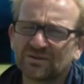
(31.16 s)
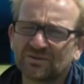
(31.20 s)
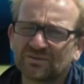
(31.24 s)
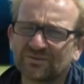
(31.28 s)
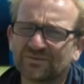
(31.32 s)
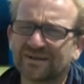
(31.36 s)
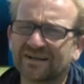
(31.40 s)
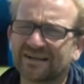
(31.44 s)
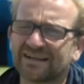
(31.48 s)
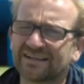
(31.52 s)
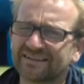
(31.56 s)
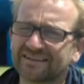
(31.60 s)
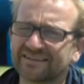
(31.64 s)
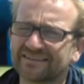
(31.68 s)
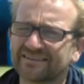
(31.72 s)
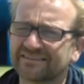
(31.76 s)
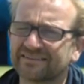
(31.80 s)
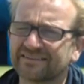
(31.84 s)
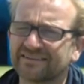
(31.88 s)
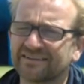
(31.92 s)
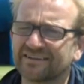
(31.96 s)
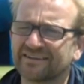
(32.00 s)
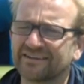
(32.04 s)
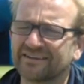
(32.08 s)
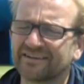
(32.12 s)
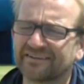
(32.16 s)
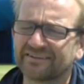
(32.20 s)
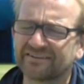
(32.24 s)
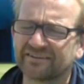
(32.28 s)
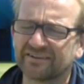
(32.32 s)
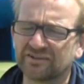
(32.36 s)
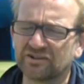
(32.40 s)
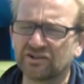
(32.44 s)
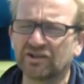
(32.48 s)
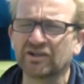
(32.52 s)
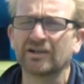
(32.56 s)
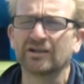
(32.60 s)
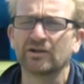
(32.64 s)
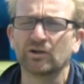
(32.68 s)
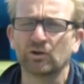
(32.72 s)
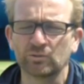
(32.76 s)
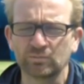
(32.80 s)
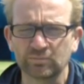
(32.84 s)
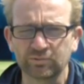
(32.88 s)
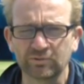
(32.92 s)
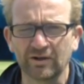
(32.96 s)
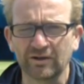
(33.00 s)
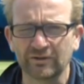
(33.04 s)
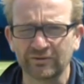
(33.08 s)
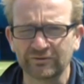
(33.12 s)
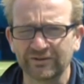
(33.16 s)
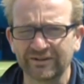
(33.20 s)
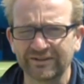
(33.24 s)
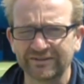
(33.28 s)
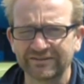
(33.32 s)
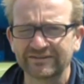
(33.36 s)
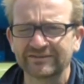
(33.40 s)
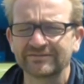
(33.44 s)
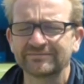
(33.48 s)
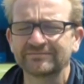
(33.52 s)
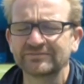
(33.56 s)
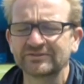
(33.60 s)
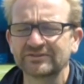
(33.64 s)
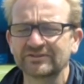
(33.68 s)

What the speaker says: Well, it's a year-long process,